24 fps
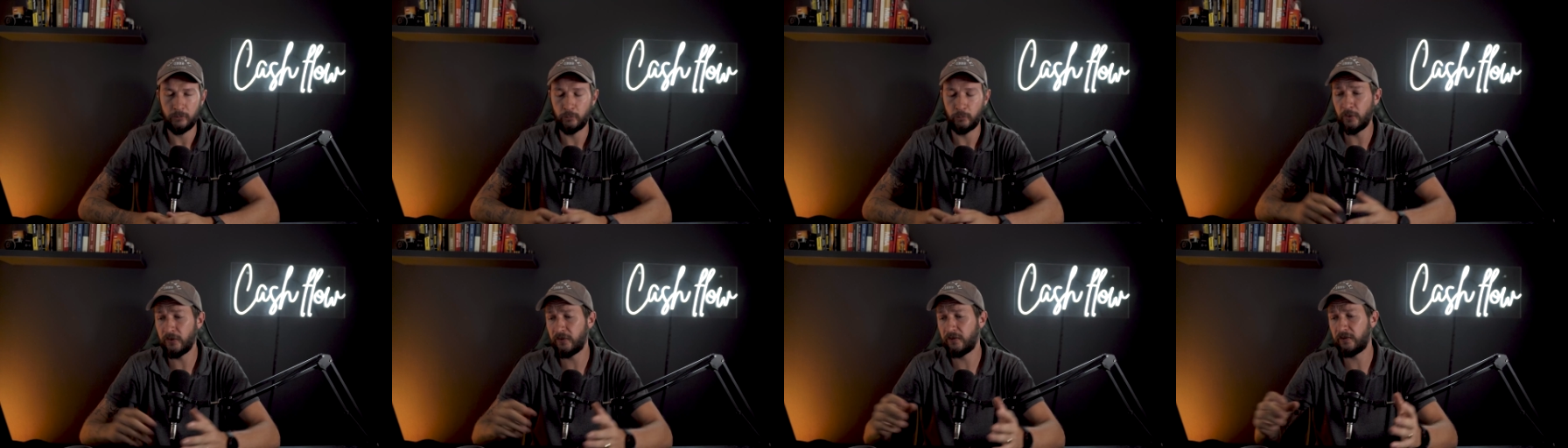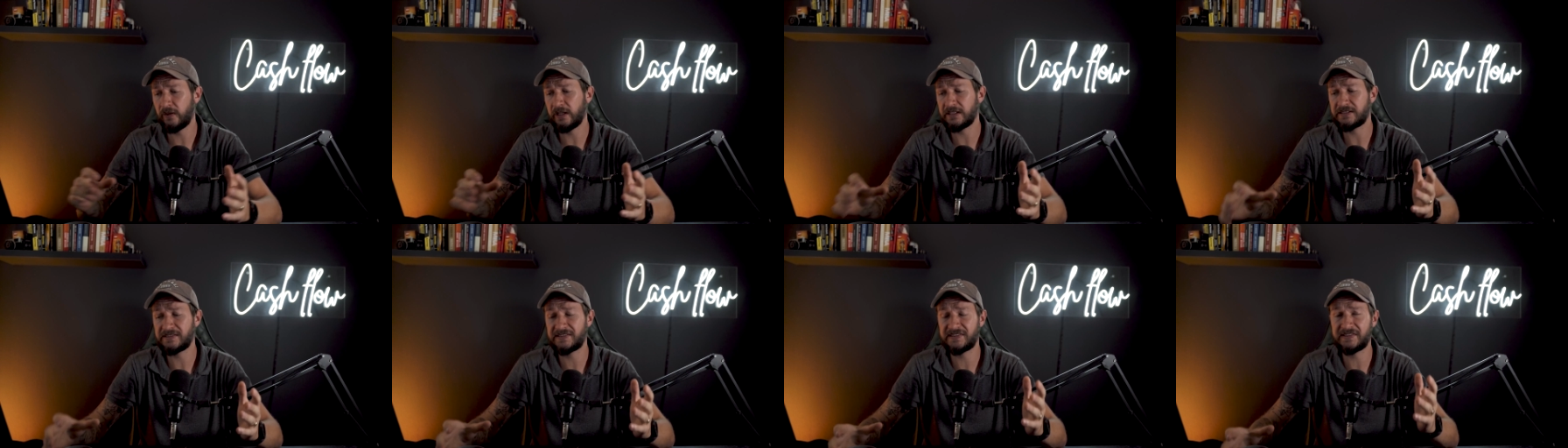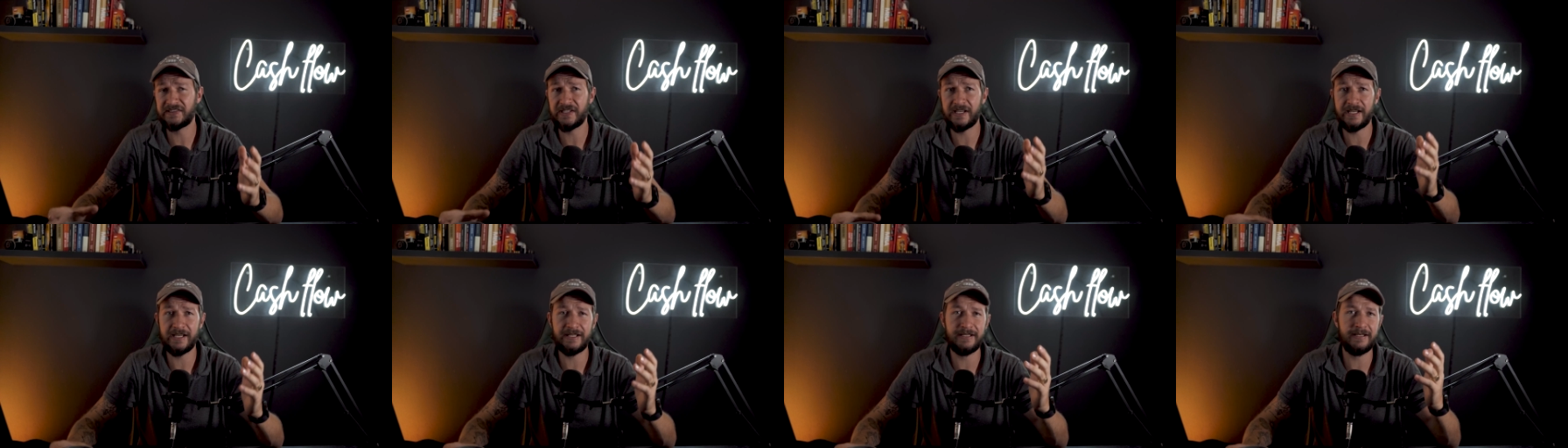With that
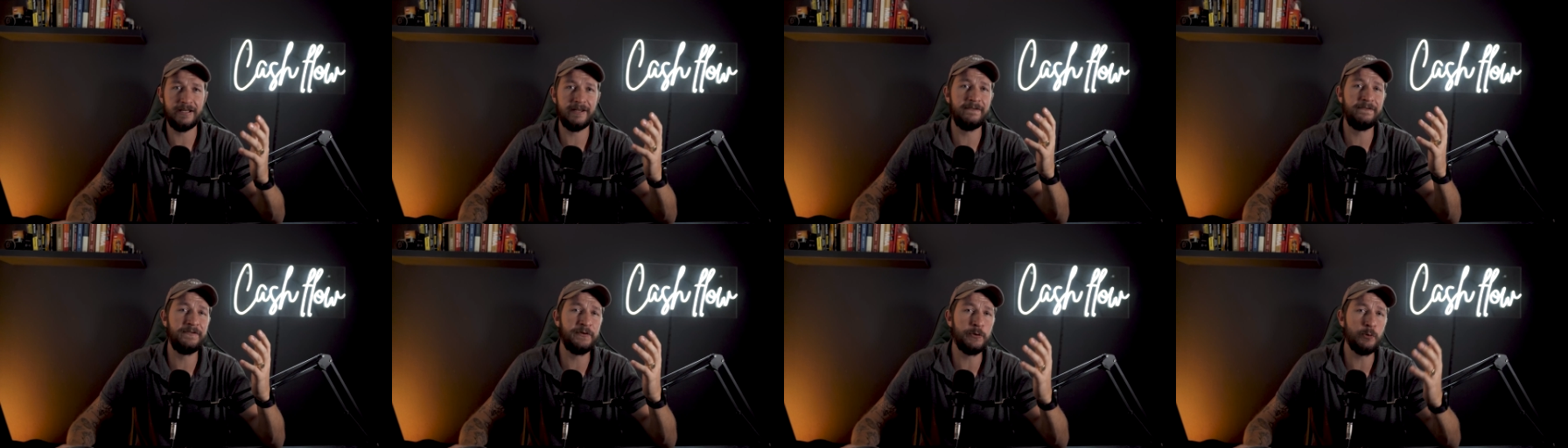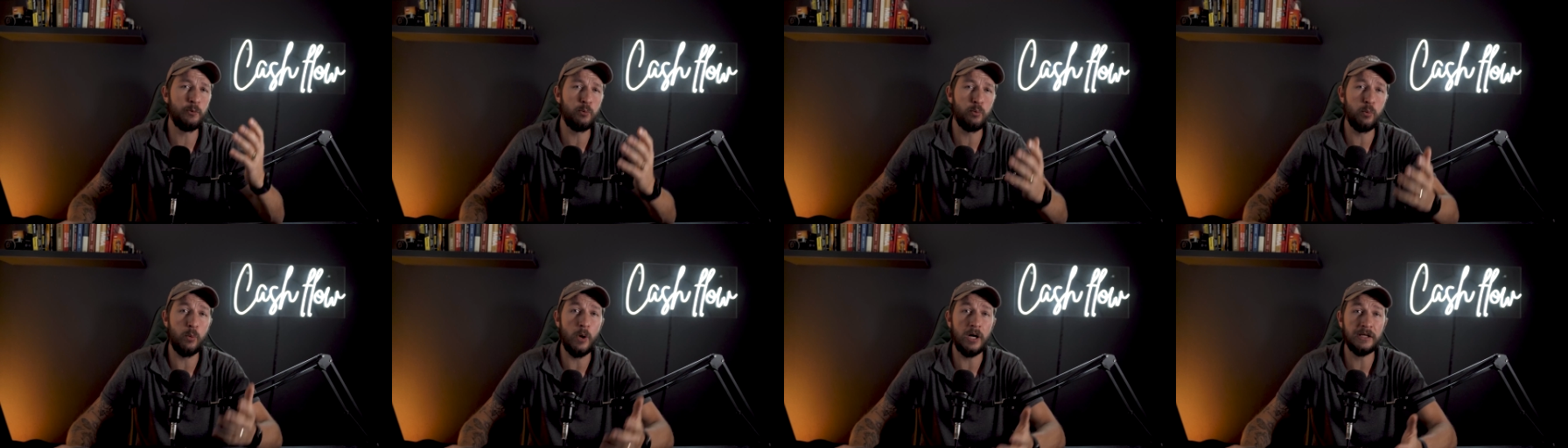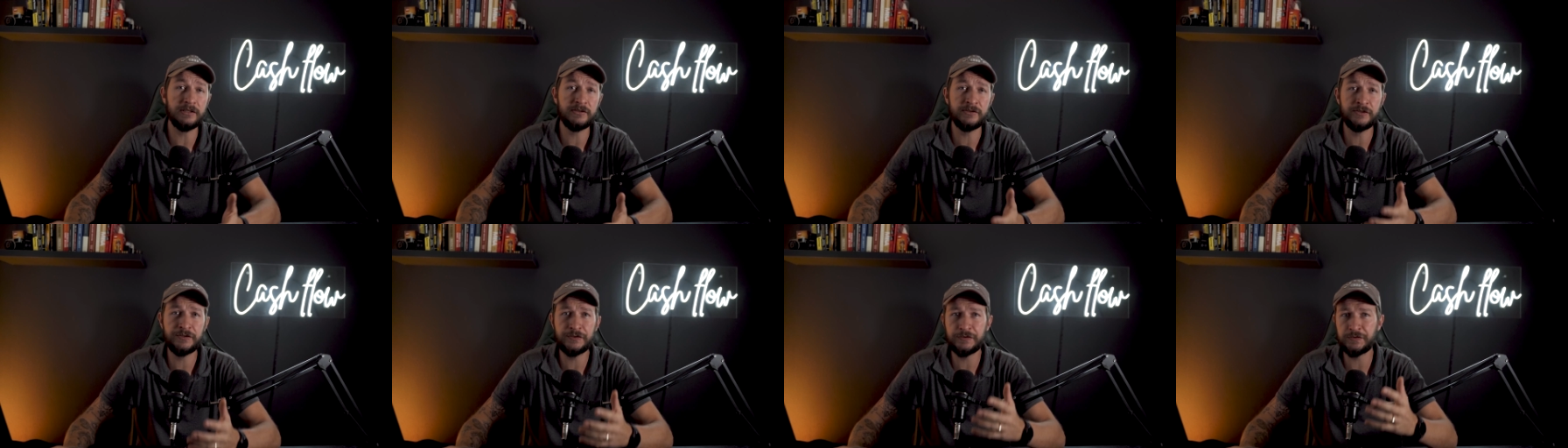said, if you
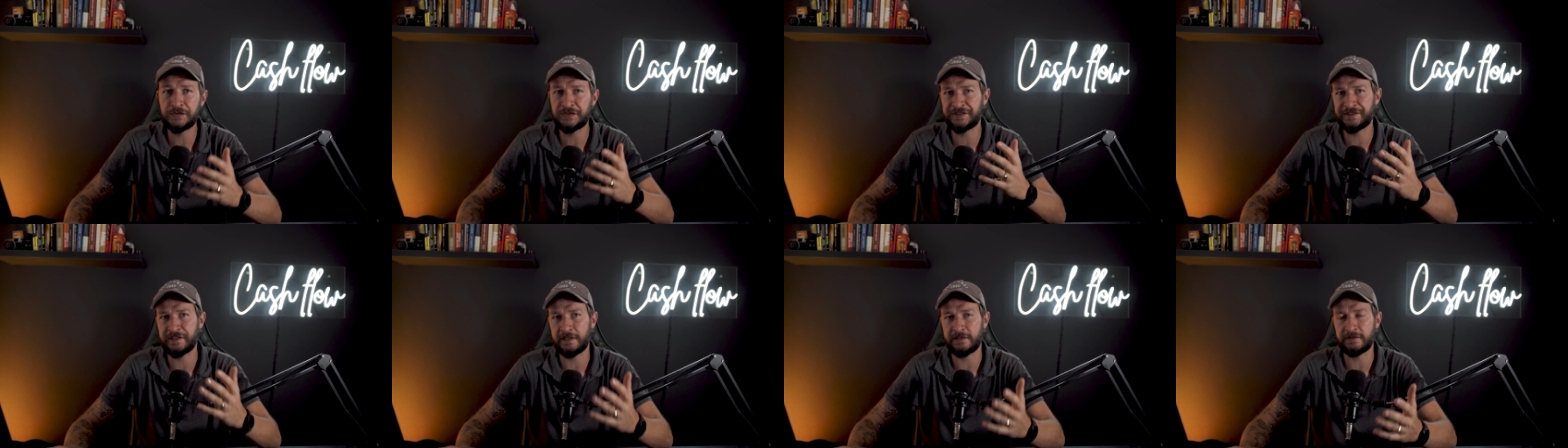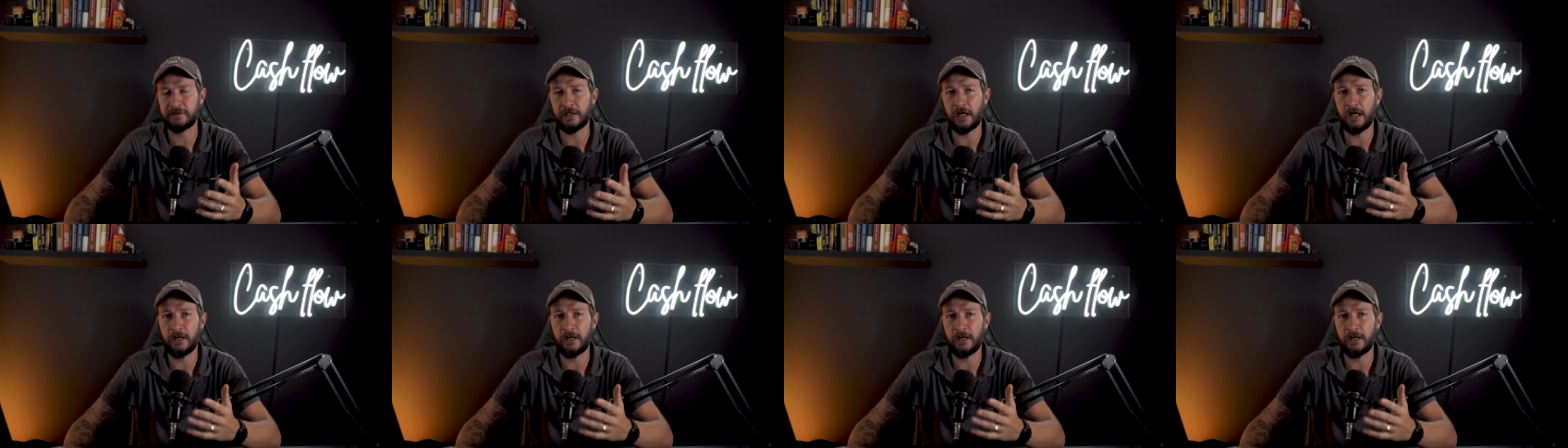want to set